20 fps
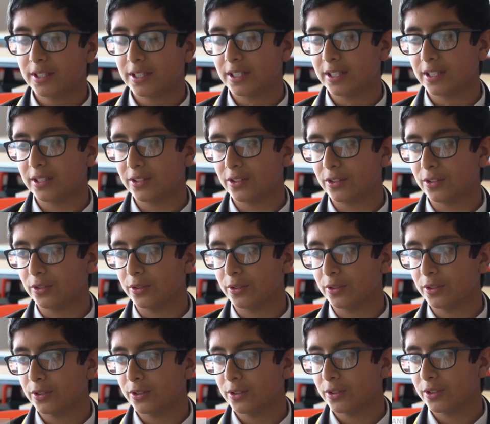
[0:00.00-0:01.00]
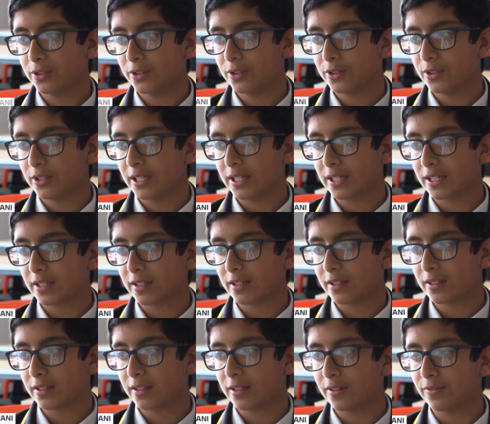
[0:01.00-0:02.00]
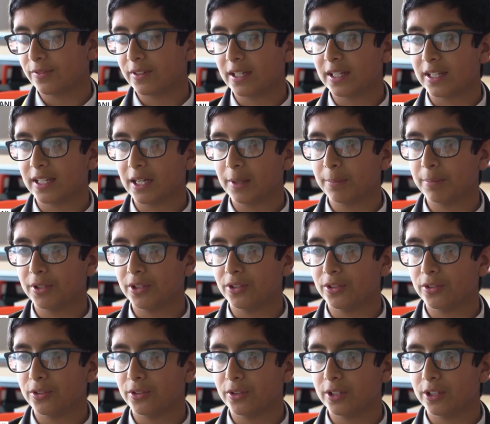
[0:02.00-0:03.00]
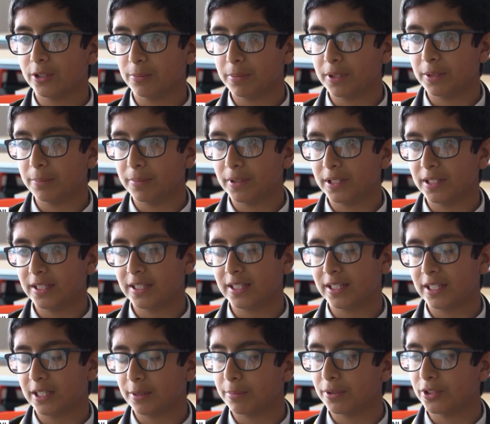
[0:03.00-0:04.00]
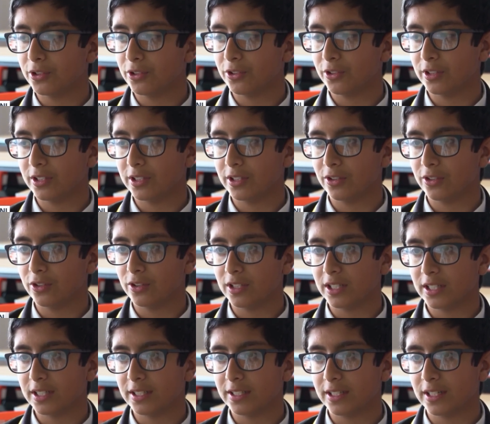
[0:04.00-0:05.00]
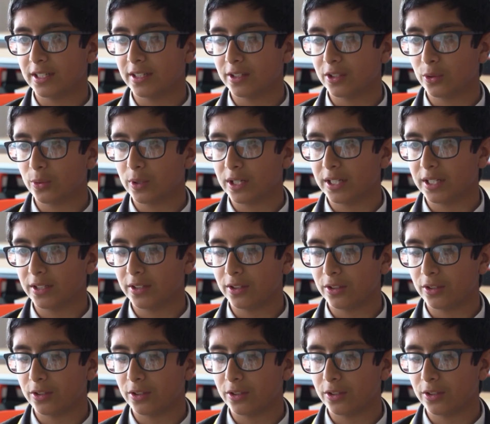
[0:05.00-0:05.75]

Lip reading: And you know, like if it can happen to other people, it can happen to you, then you can get quite,